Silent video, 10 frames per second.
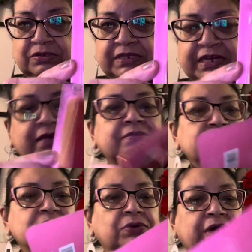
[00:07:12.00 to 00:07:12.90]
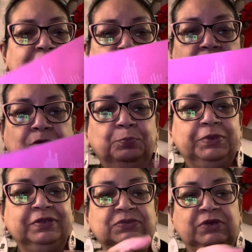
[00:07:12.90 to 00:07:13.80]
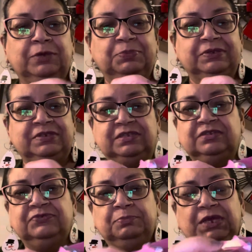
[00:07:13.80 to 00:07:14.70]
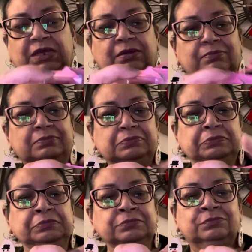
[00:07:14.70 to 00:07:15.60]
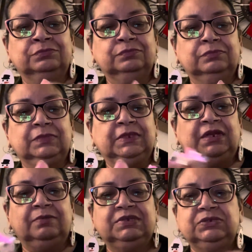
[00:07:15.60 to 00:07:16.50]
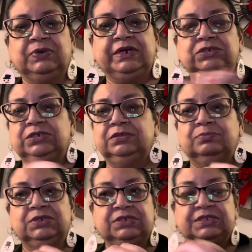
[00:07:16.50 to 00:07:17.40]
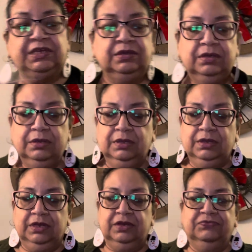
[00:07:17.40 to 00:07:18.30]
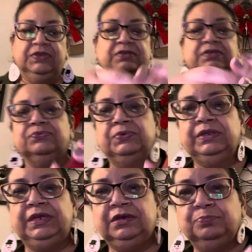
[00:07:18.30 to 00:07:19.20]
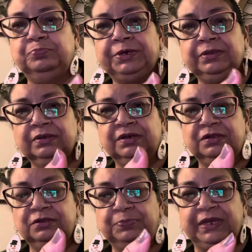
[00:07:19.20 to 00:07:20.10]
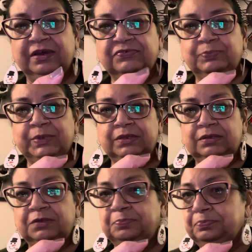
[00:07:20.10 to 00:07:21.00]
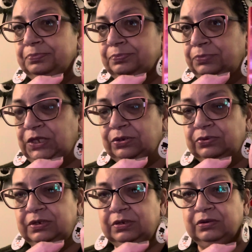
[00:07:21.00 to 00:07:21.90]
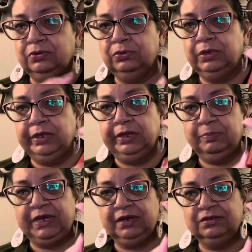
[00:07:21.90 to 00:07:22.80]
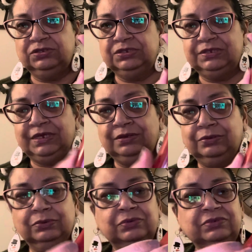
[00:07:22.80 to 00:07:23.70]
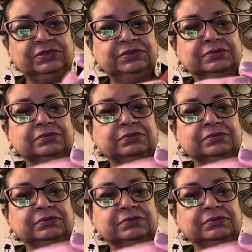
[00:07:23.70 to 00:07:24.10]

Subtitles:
that. So I'm going to open this one up because this is for me. And I'm going to swatch it. I'm going to see if this is a really good color payoff. But, the little package is cute.